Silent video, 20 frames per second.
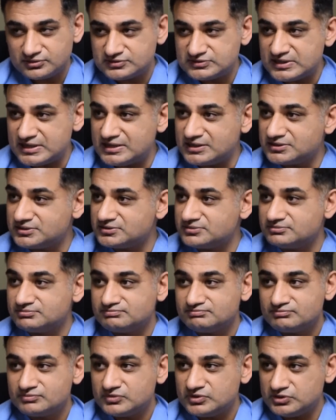take
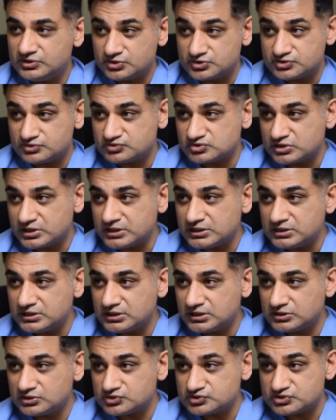years of
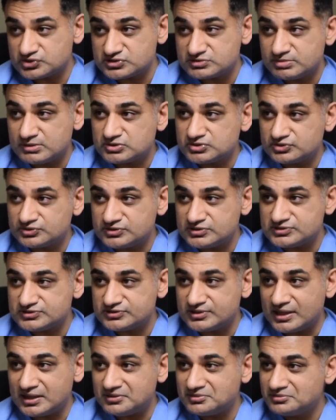training, and those are the specialties
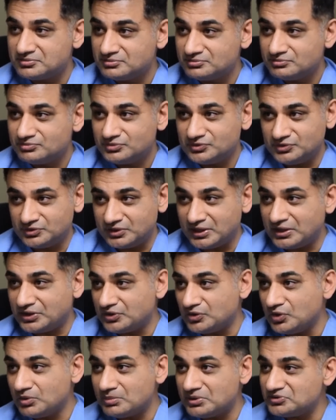that you're
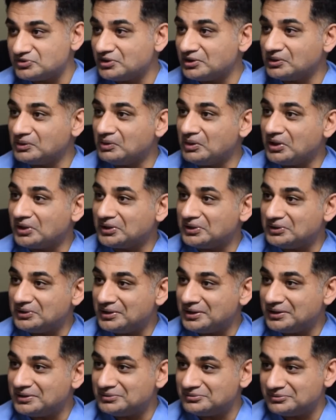getting home at 10 o'clock at
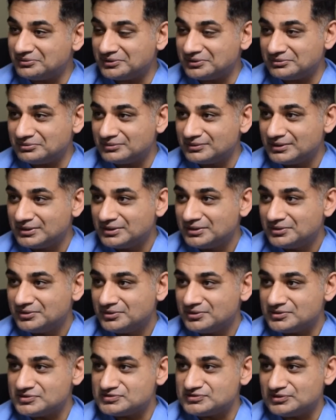night, right?
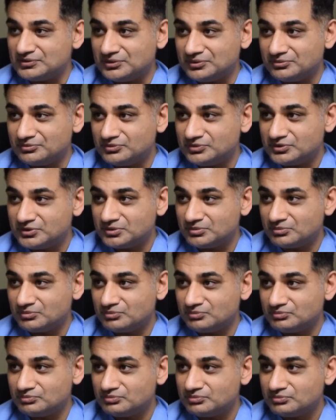And so
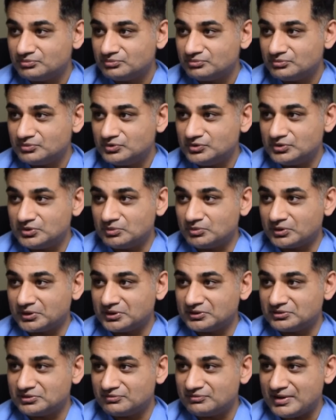you can work
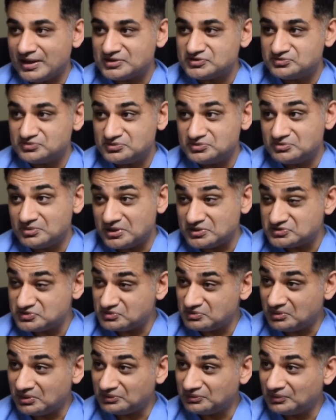at the fast food
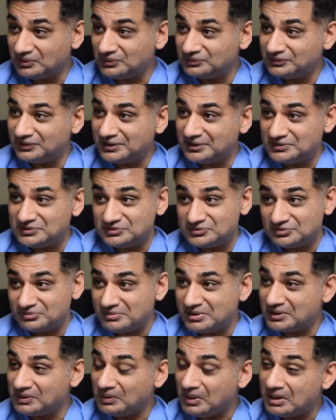restaurant all day and you'll
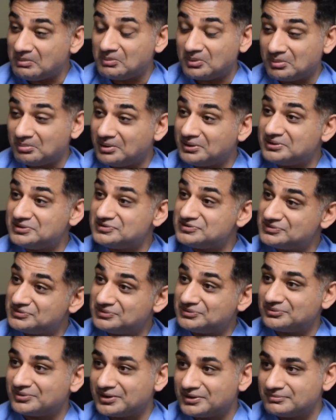make a lot more money
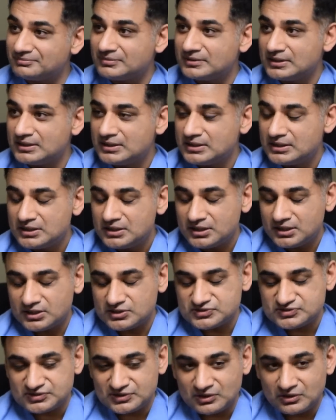too, right?
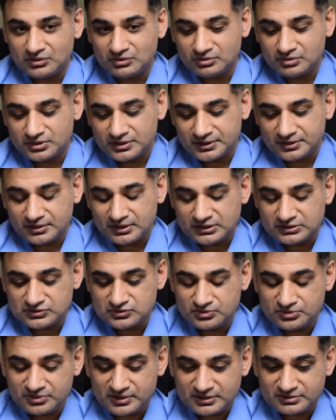And so I
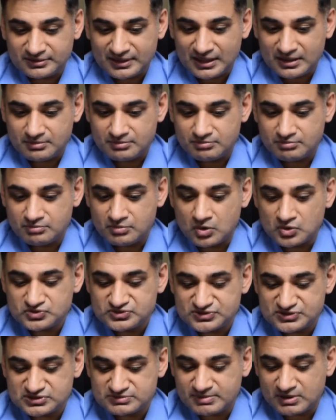do think that
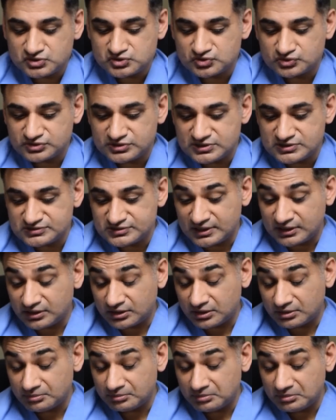most of the specialties that
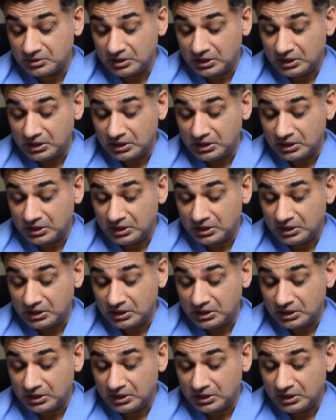are